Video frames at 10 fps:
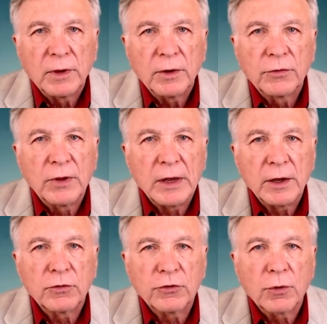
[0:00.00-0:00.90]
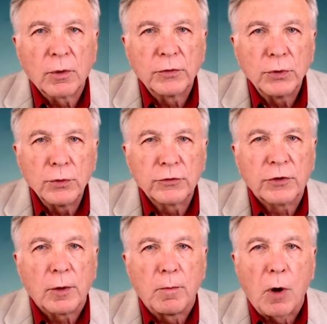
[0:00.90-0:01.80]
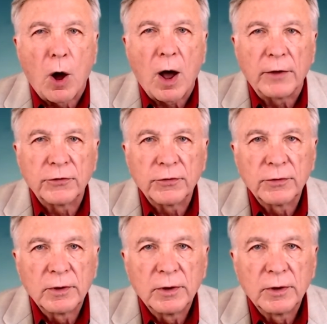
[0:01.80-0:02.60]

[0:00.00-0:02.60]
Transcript: is the issue of who's the boss,